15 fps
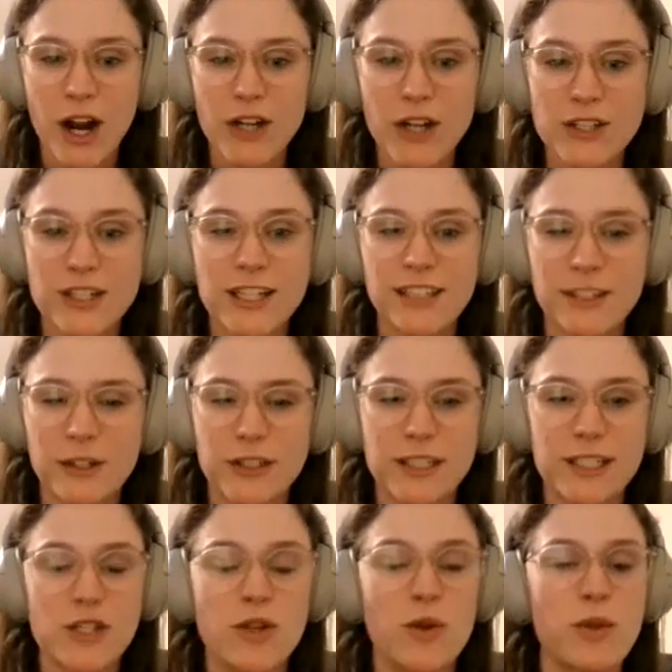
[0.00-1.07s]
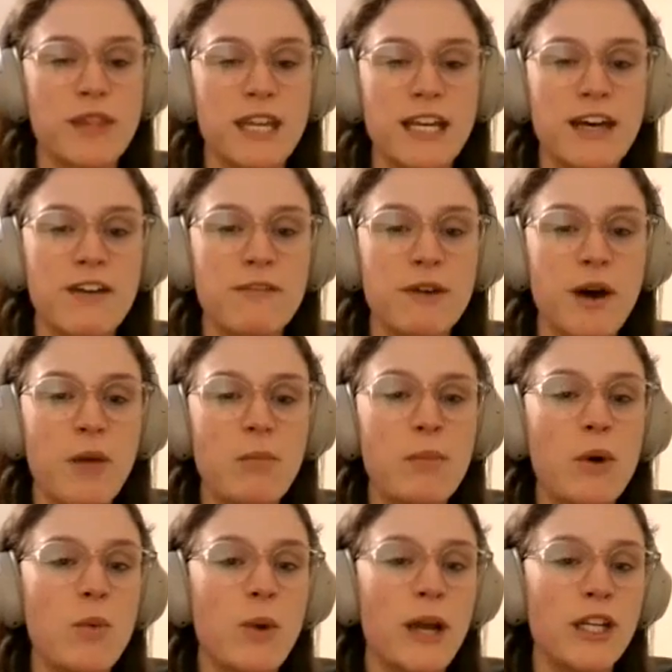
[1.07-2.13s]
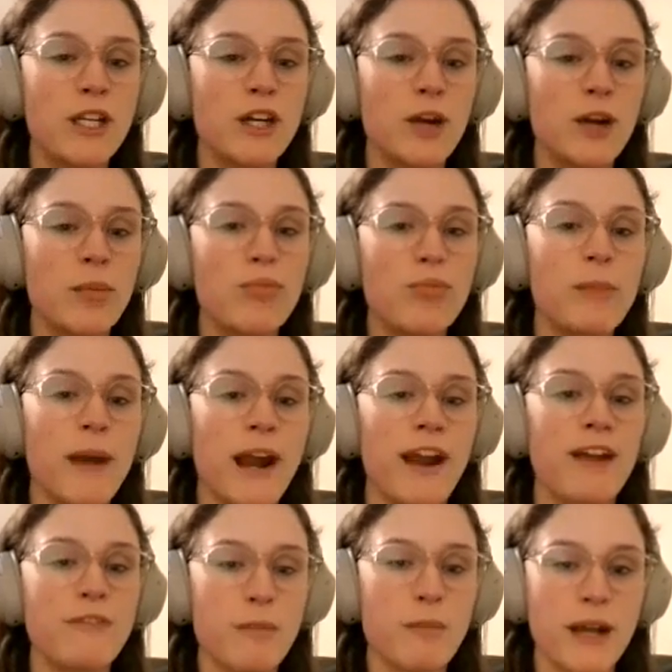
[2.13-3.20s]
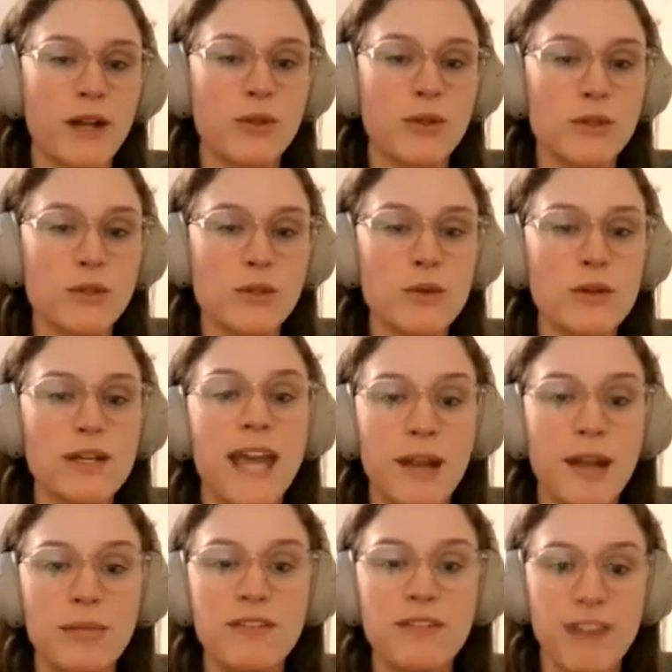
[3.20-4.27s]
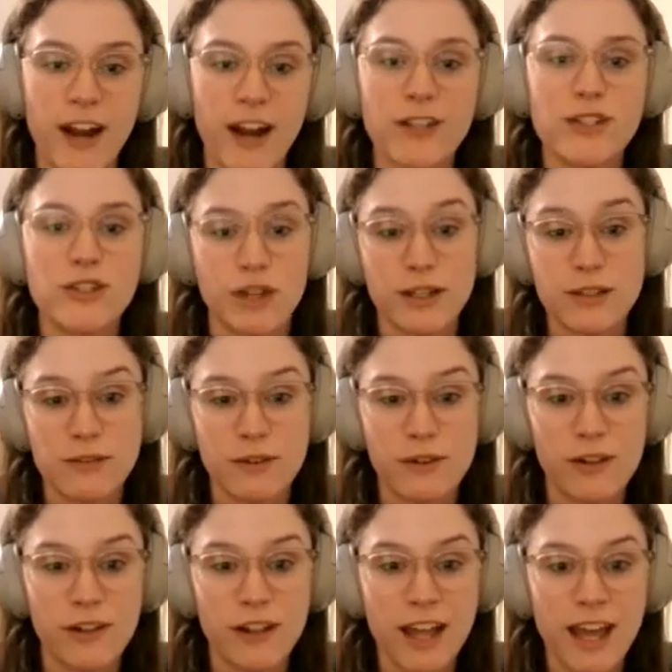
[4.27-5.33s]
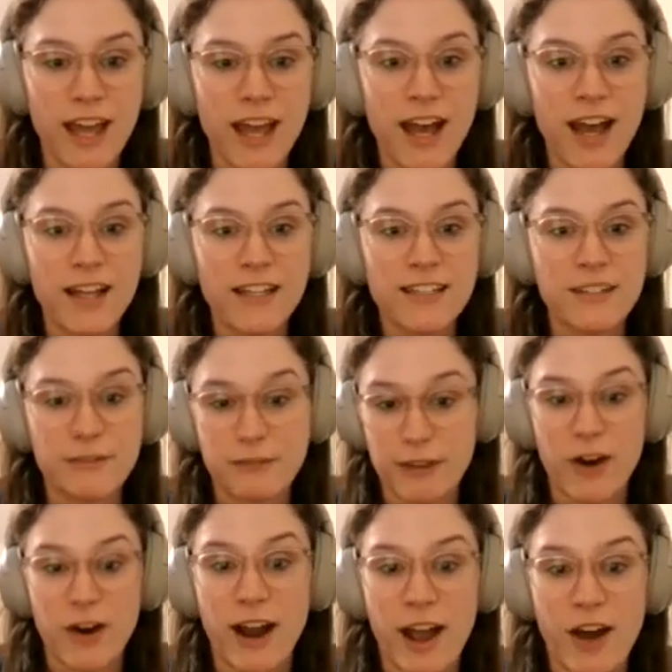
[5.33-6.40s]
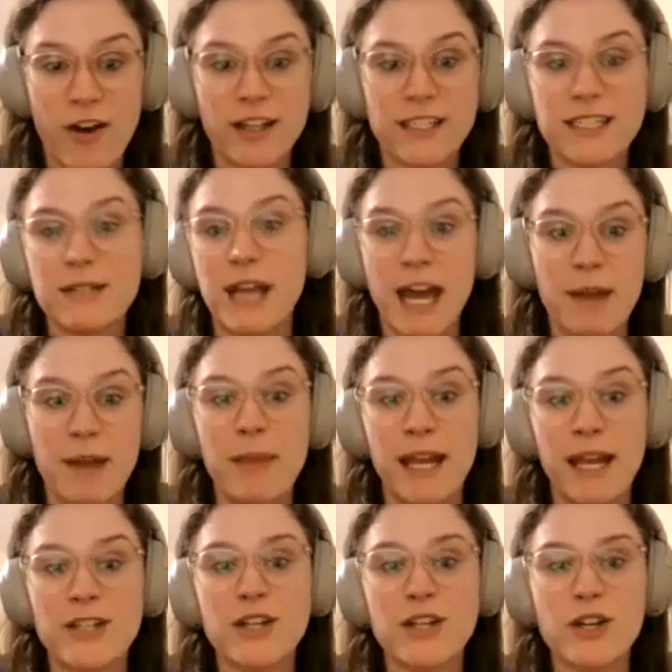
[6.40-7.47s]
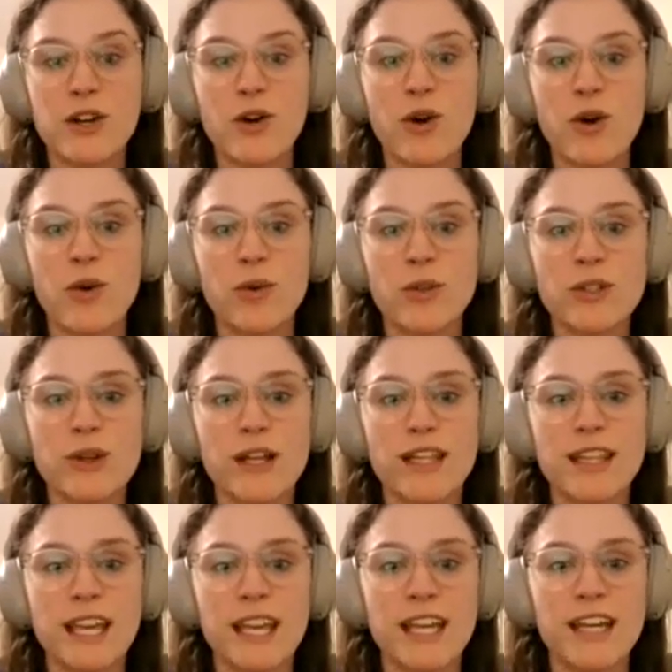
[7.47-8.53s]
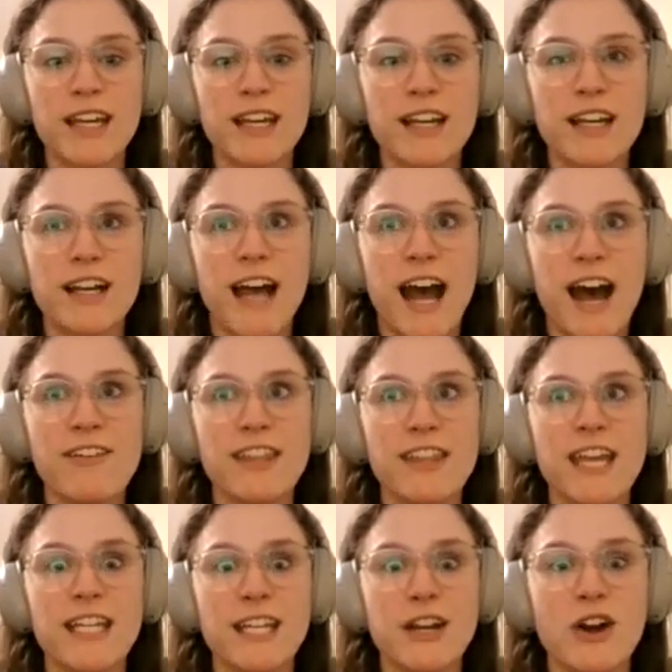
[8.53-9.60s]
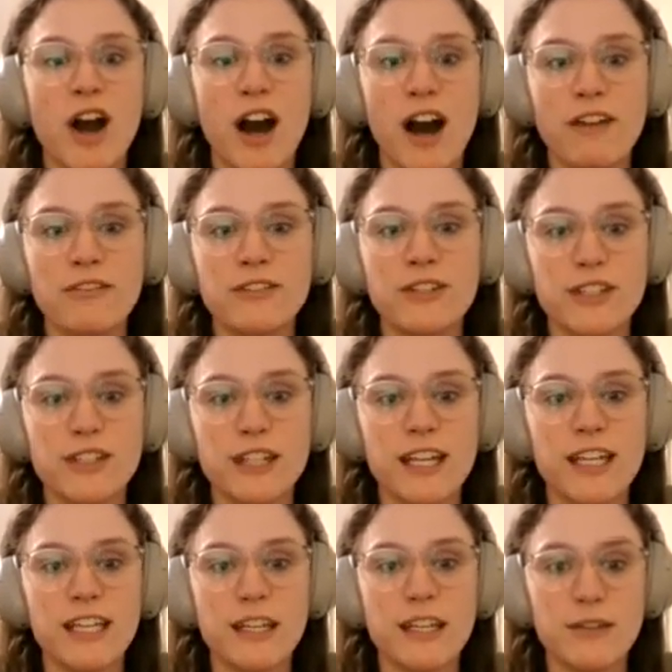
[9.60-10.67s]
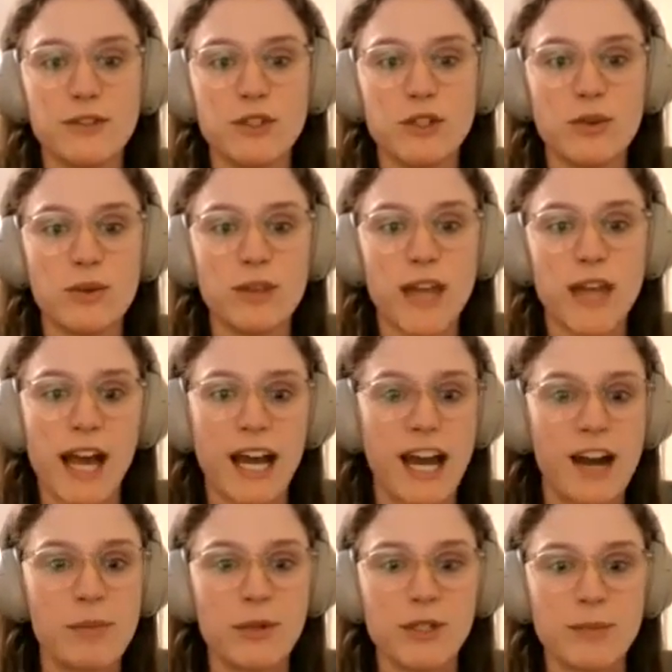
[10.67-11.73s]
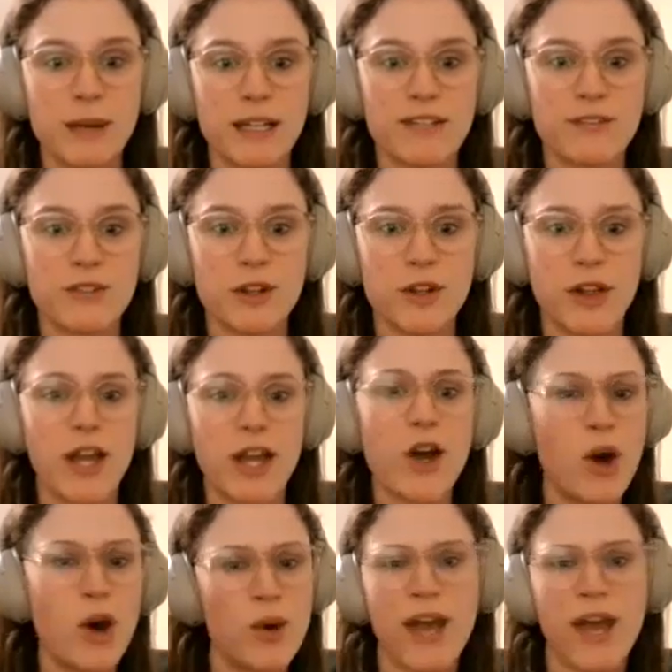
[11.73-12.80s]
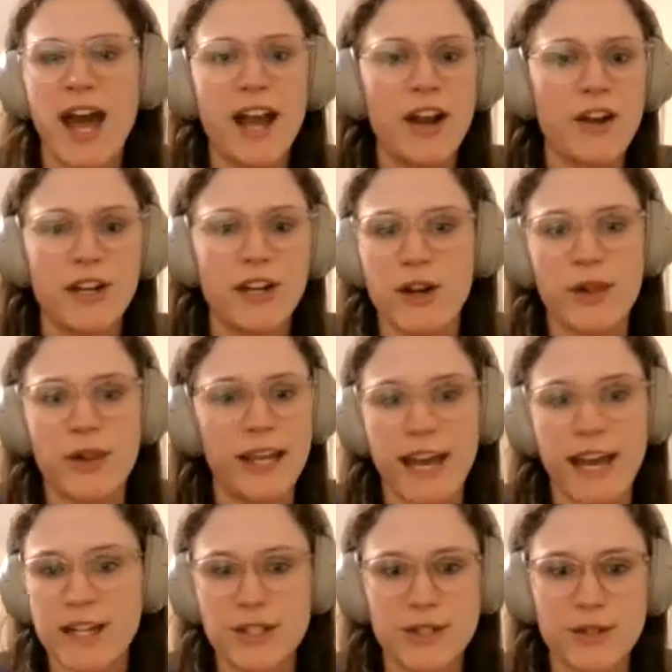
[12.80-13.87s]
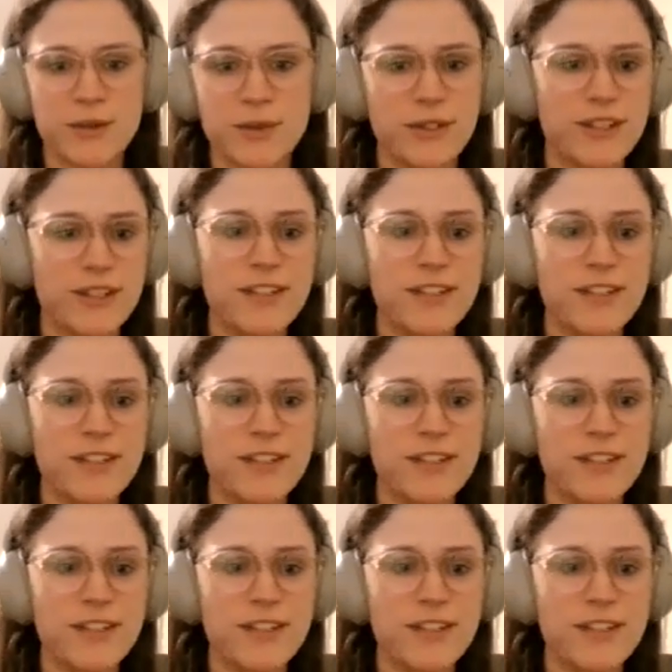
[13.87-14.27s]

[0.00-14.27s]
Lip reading: are just like little things that you don't think of. But when you're preparing for medical school, it can be very stressful to figure out and to kind of manage on your own. So I think having that year off just like gives you that kind of perspective. So you're like, oh yeah, I already know like how to do